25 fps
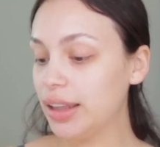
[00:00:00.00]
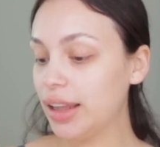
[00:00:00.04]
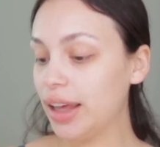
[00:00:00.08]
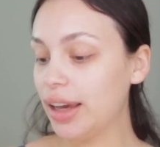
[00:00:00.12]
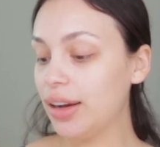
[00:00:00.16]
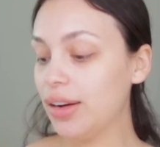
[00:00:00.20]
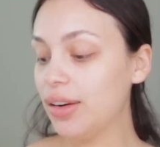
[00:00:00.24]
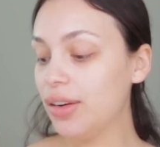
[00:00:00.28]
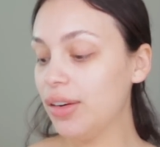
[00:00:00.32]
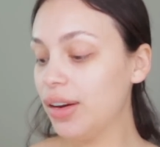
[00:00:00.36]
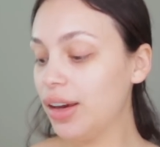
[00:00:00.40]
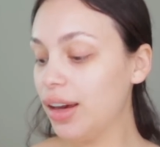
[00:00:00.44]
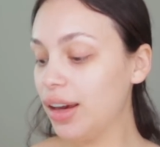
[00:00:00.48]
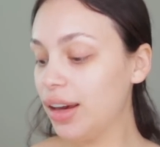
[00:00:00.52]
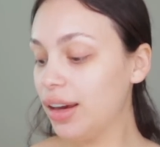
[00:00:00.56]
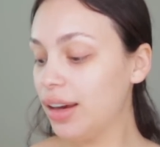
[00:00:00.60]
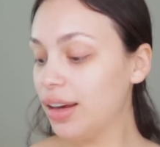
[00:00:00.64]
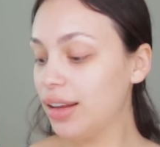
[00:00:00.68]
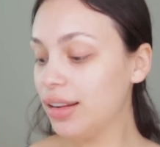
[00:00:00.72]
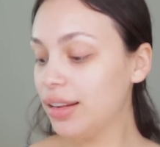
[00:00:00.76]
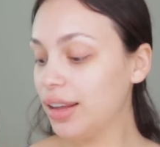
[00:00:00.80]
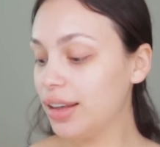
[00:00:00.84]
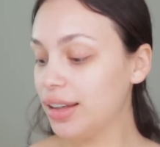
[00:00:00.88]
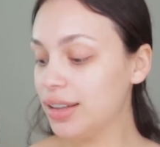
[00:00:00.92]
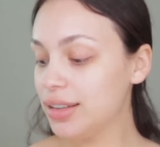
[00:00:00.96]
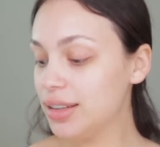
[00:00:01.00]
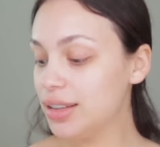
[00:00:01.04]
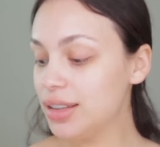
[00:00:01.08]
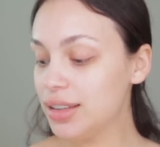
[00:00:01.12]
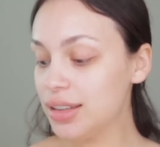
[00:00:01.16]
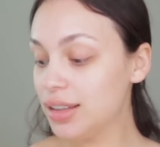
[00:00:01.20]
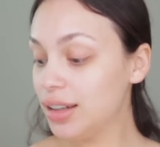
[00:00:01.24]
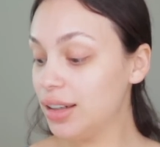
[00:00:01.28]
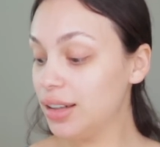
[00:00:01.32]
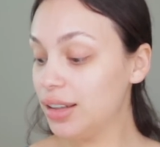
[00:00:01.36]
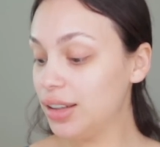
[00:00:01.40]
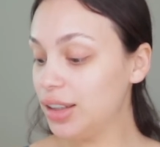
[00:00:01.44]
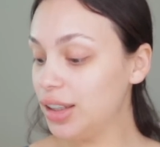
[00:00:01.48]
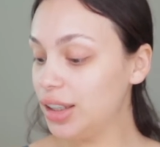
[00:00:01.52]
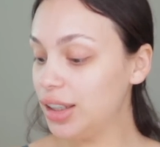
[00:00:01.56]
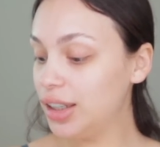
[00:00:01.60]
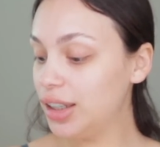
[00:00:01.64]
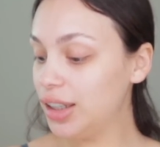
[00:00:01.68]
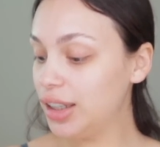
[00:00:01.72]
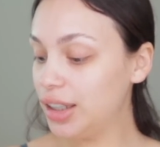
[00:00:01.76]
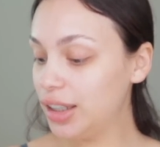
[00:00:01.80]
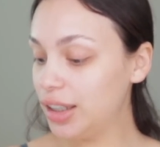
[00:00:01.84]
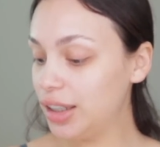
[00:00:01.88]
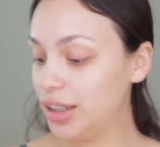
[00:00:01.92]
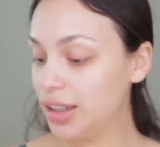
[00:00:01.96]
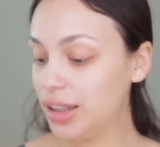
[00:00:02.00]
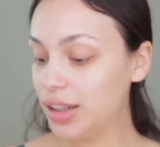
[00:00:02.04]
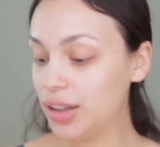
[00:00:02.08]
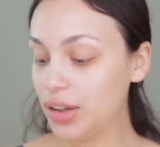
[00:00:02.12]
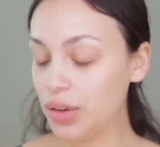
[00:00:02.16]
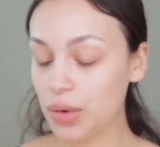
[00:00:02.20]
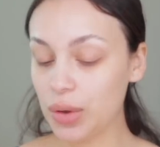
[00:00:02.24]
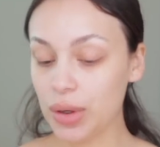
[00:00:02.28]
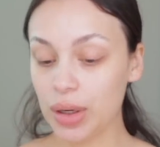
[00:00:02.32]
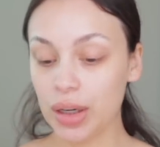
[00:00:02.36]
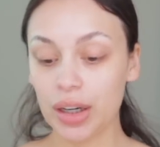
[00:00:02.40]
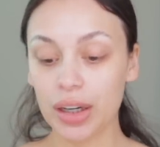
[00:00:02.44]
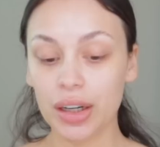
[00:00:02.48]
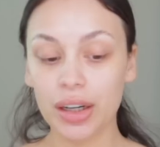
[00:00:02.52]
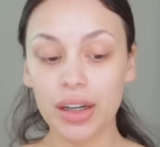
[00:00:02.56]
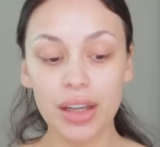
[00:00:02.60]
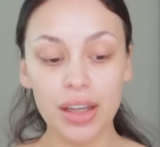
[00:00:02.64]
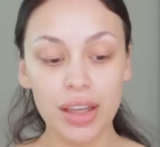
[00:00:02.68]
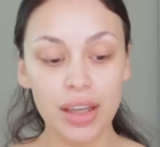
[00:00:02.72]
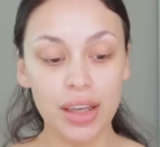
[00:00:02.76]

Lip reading: like, okay, like, is this gonna look good? Or